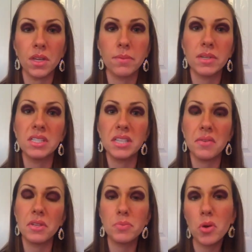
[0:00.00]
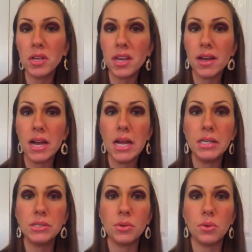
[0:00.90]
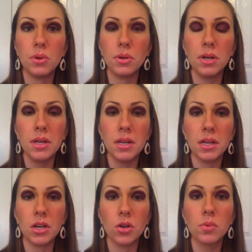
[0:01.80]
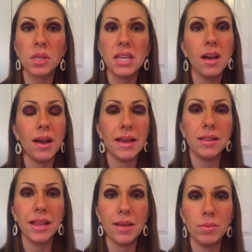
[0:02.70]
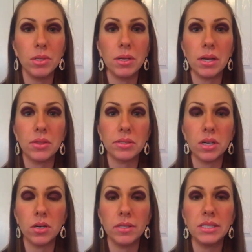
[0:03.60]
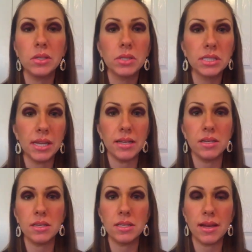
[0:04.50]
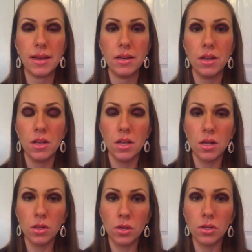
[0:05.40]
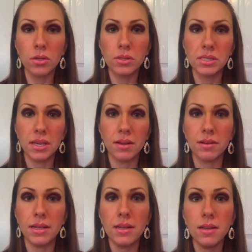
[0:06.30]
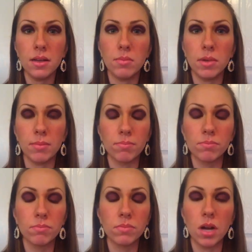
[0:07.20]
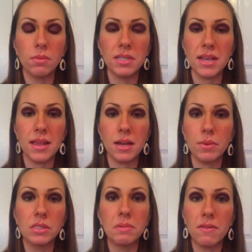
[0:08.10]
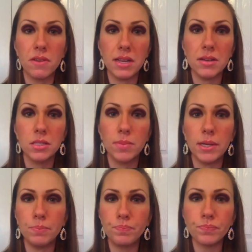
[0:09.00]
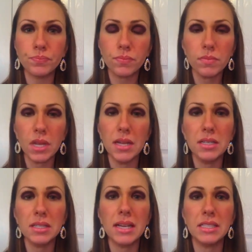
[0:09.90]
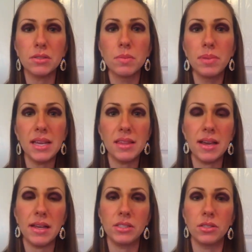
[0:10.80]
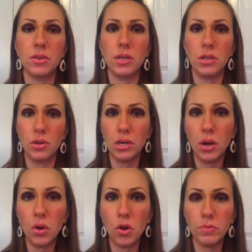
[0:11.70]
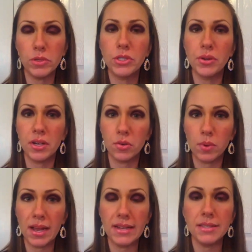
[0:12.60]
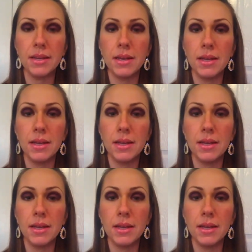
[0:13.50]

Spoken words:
going to say with smoky eyes or, a really high glam look. There's always those stages that look a little scary. I probably say that in most of my videos, but I just like to repeat that so you know at home you're doing it right